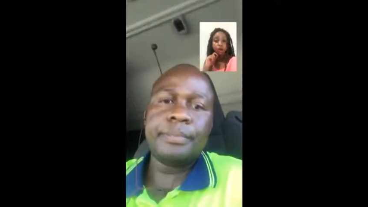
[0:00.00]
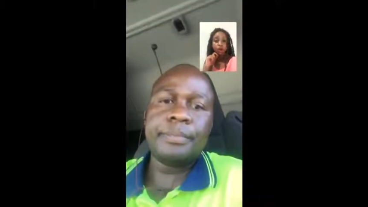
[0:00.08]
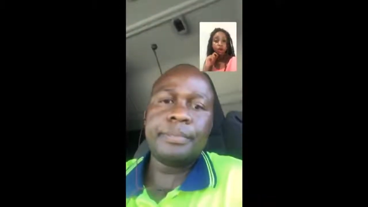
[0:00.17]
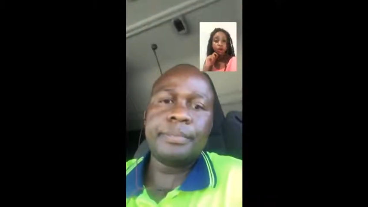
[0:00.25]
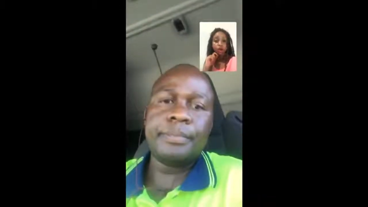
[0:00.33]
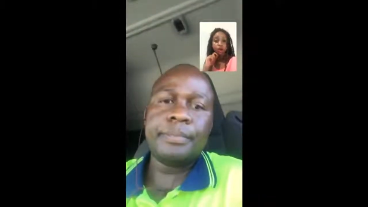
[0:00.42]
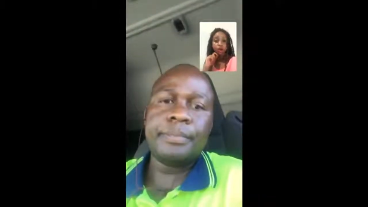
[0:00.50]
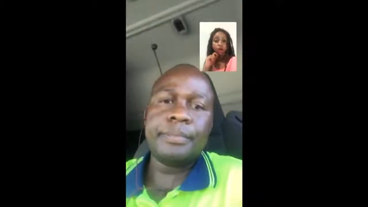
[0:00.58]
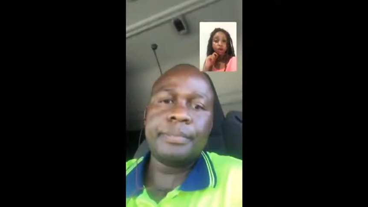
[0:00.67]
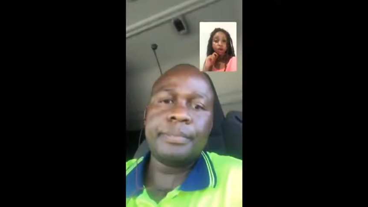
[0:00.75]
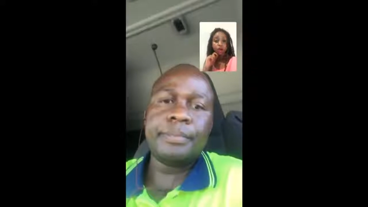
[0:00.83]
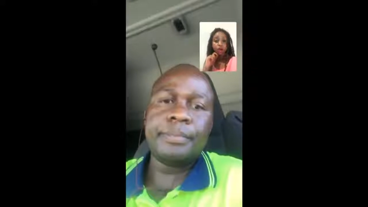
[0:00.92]

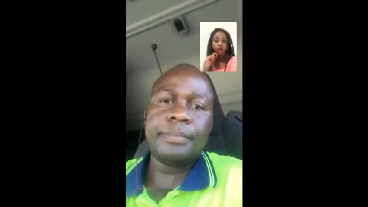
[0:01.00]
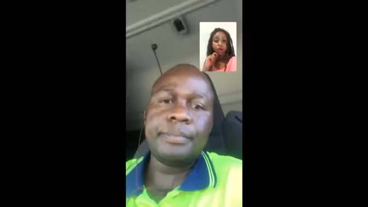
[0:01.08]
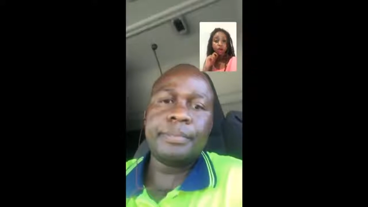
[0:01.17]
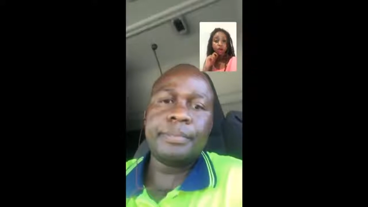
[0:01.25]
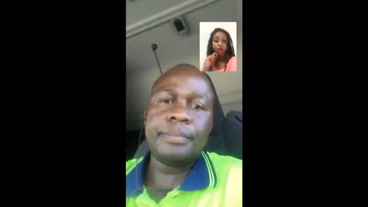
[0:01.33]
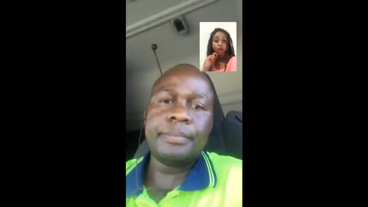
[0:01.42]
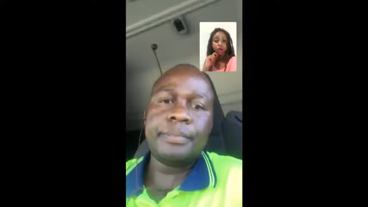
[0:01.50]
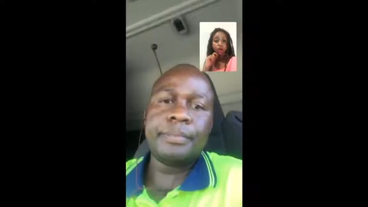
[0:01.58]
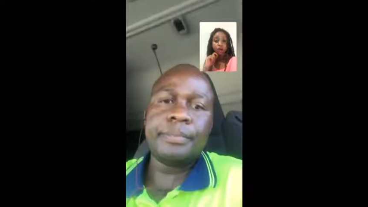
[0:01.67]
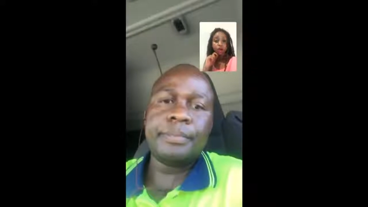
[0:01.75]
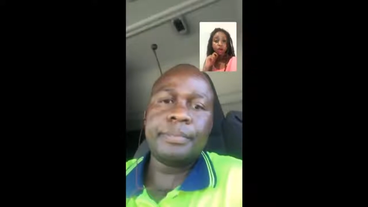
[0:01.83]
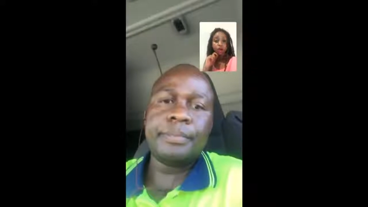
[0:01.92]

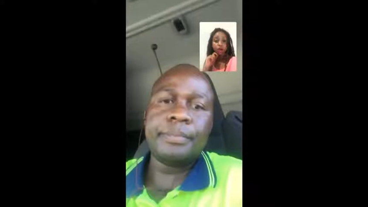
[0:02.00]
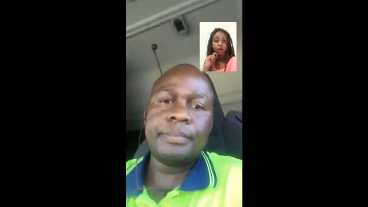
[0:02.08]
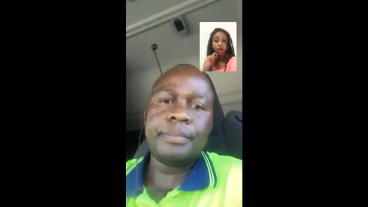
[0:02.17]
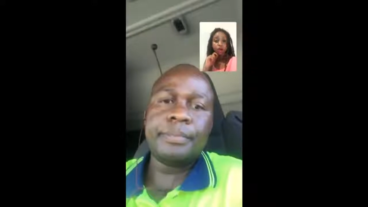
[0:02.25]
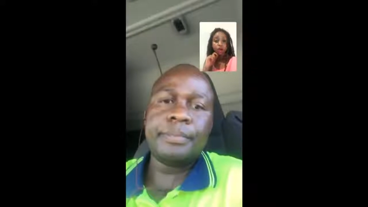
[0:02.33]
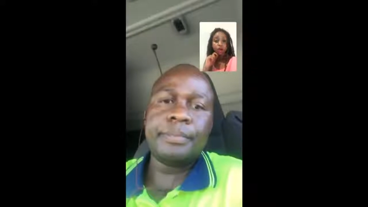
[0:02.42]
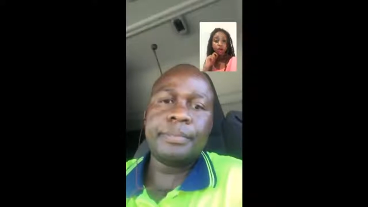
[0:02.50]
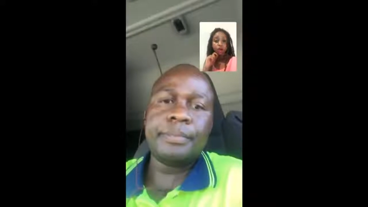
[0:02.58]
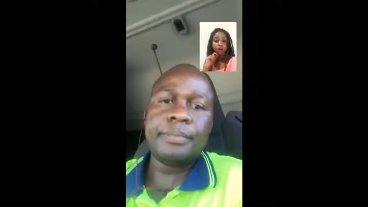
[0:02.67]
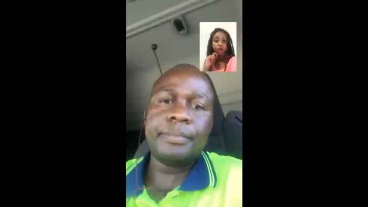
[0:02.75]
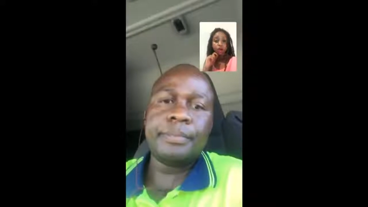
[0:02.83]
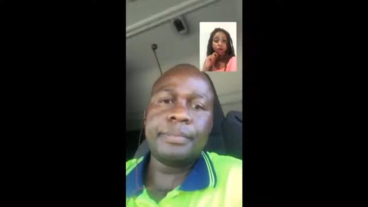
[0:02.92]

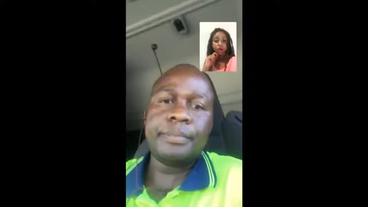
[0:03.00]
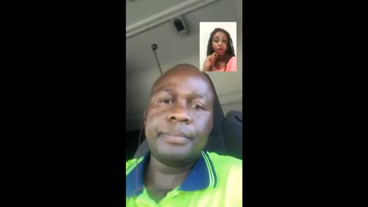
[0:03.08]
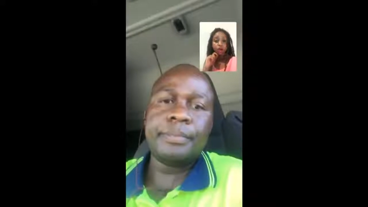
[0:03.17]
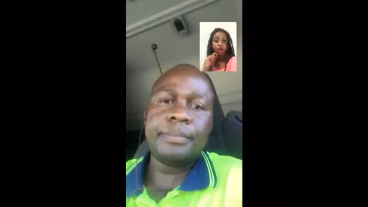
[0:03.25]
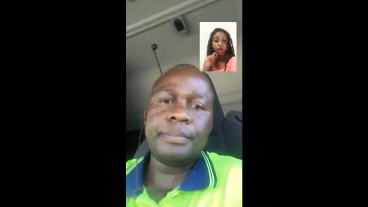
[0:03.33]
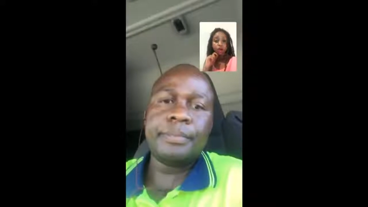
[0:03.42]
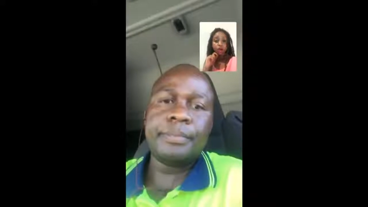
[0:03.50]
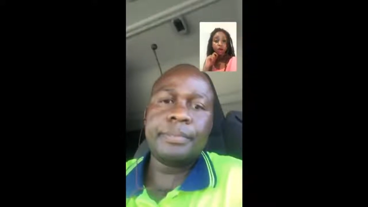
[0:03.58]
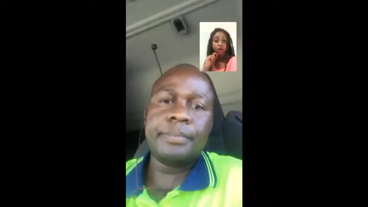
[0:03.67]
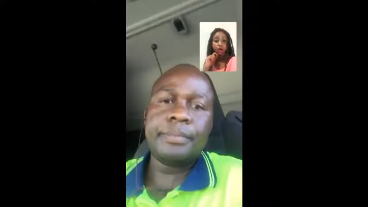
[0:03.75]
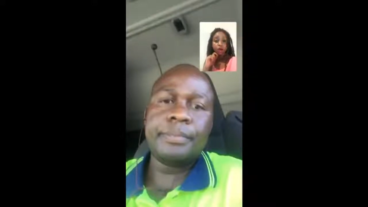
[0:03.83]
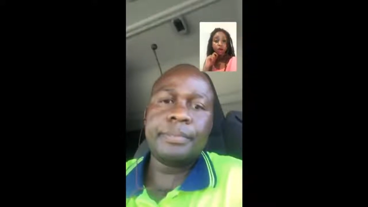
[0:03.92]

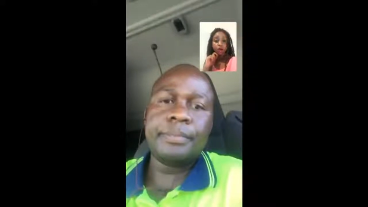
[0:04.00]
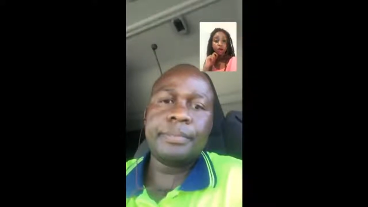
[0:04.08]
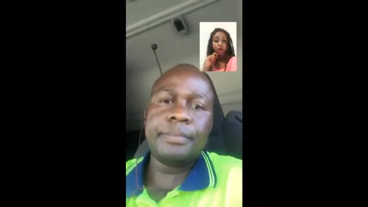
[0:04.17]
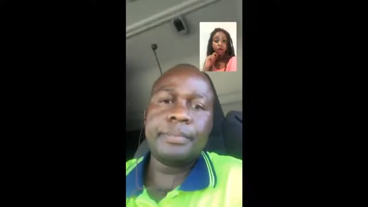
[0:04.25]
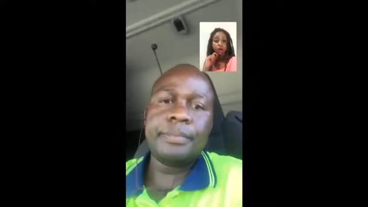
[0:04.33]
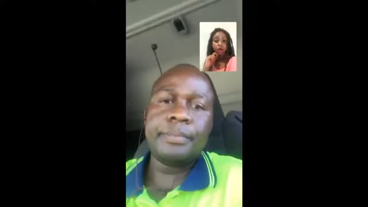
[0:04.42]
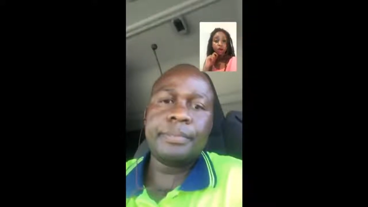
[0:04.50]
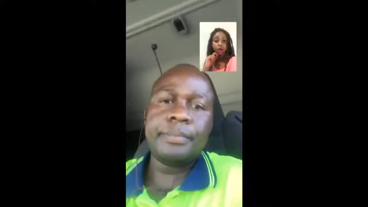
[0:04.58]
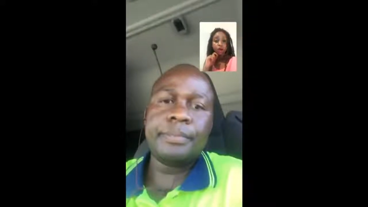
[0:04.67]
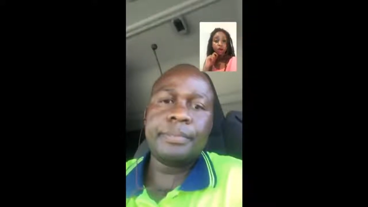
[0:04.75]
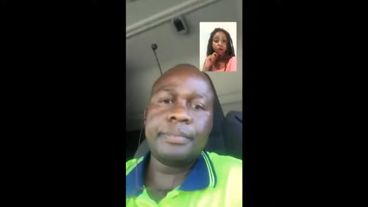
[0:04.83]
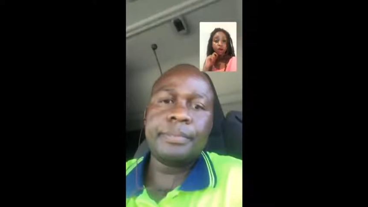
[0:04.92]

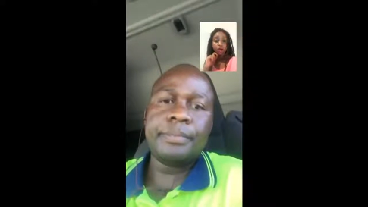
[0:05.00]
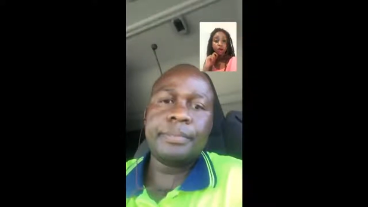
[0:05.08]
[no speech]